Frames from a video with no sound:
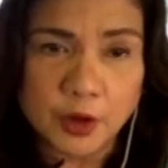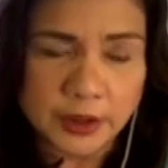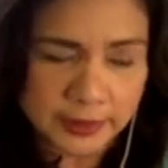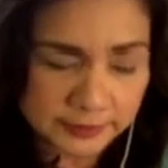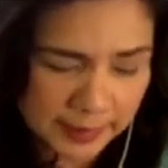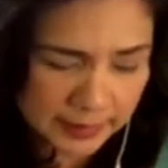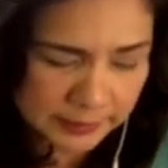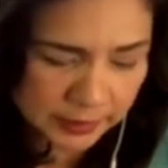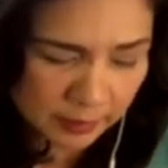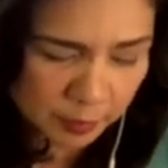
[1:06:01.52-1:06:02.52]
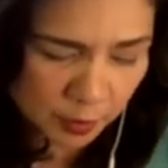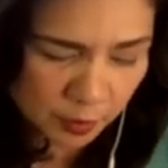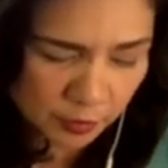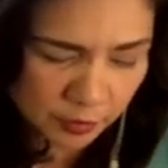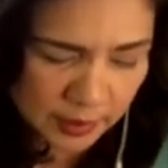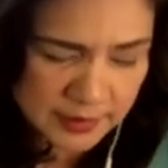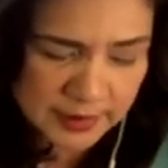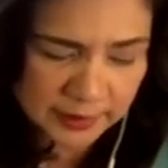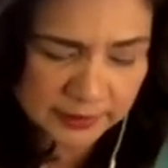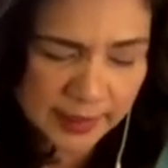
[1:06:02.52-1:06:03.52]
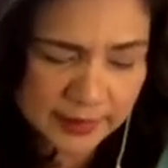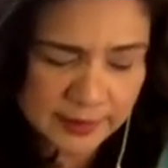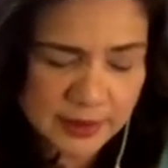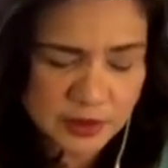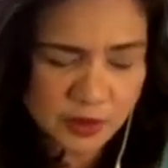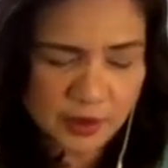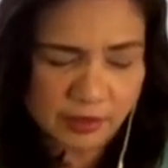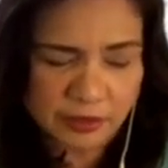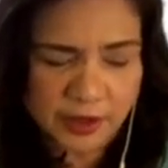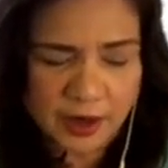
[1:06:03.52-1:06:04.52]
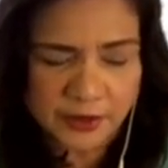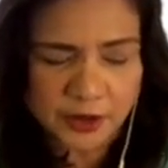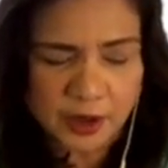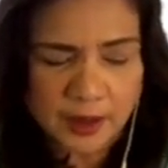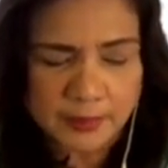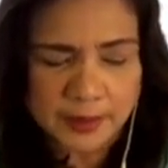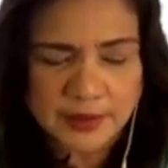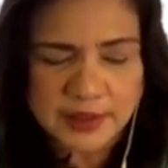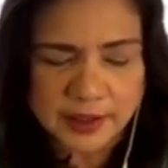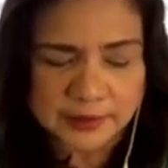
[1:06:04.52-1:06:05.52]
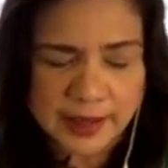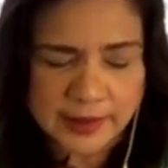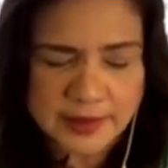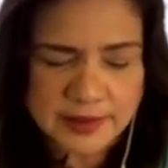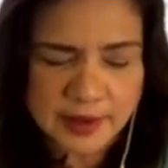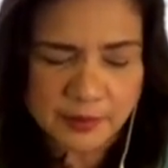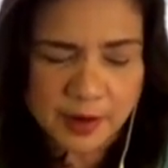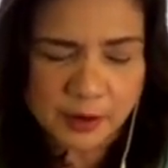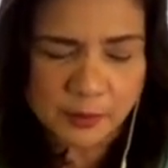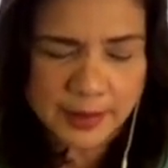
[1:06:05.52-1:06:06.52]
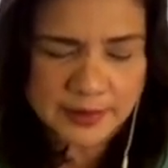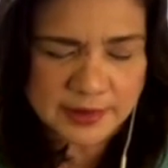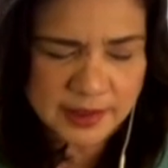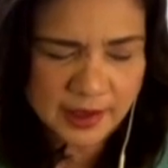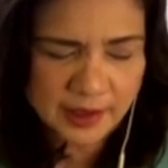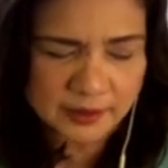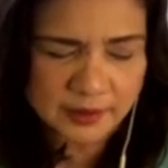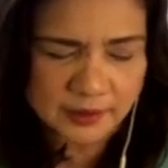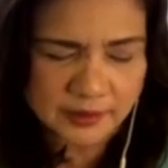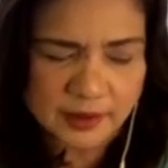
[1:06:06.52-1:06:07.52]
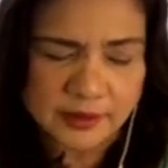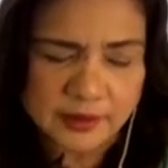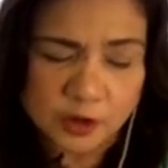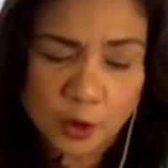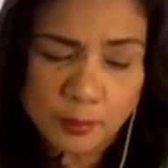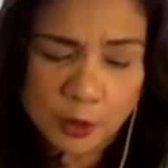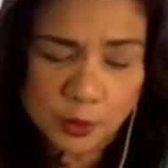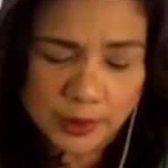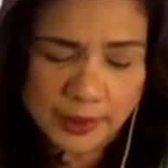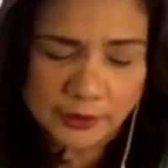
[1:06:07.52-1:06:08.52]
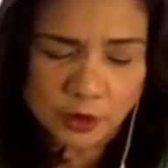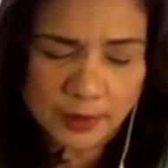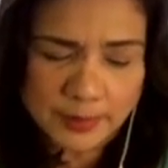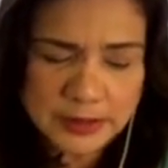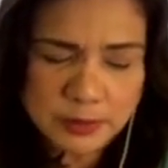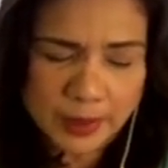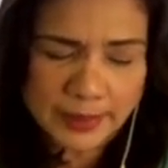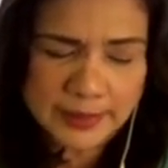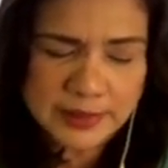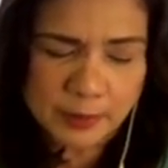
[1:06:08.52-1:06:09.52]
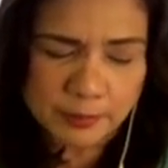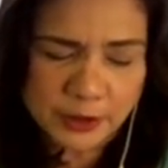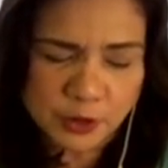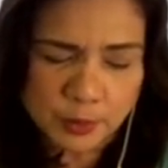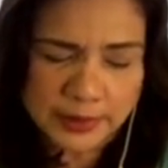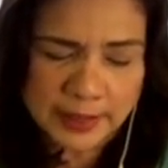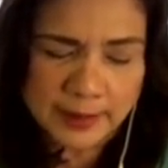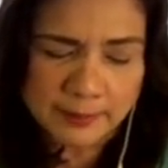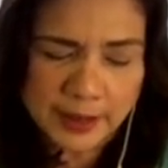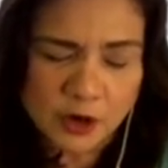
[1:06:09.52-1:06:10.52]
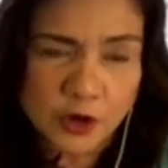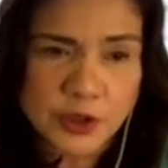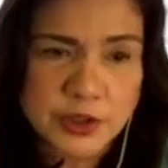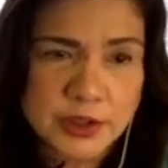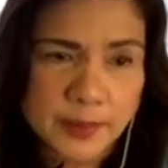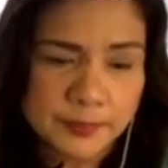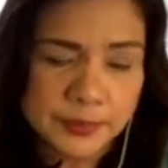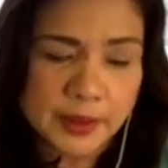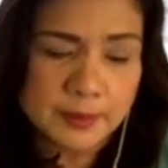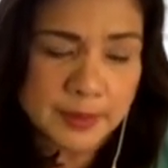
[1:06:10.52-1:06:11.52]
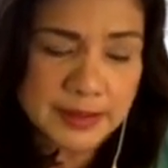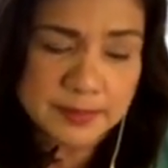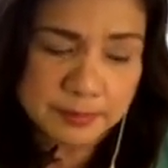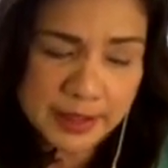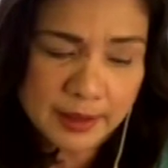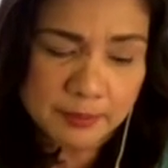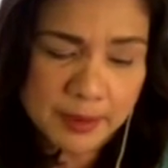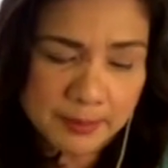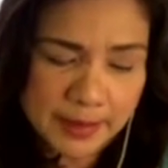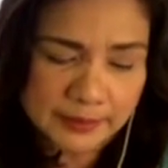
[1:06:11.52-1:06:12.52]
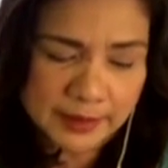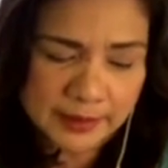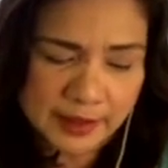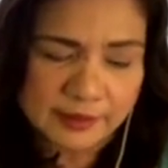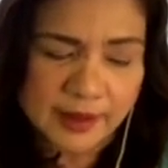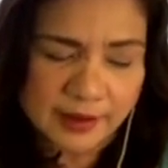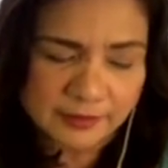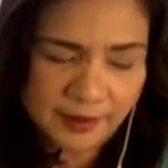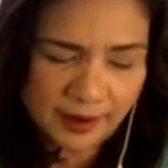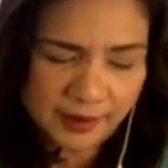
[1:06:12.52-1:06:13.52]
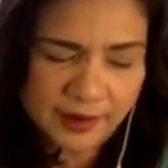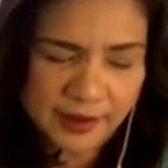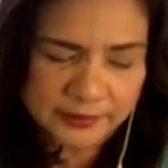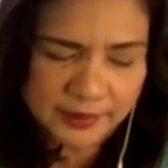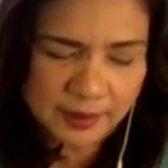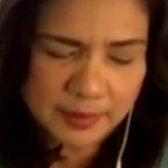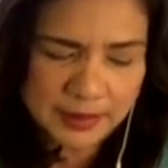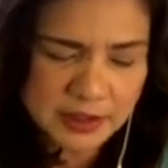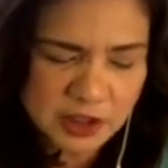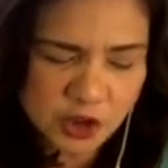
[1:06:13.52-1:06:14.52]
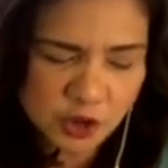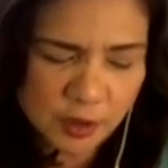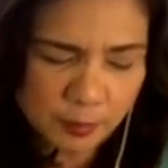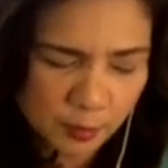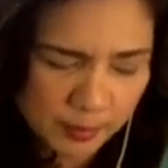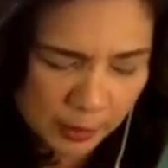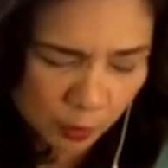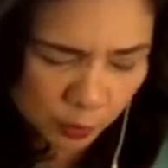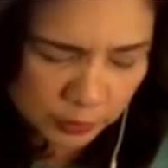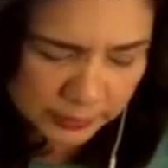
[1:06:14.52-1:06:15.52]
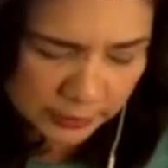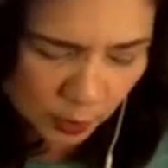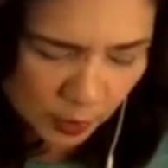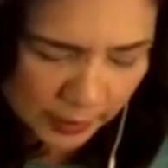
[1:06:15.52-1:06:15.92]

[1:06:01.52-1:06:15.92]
ng Daily Tribune. Secretary Dizon and three other cabinet secretaries recommends that the no bakuna, no labas policy of Metro Manila mayors must be implemented in the entire country. May decision na po ba upol dito ang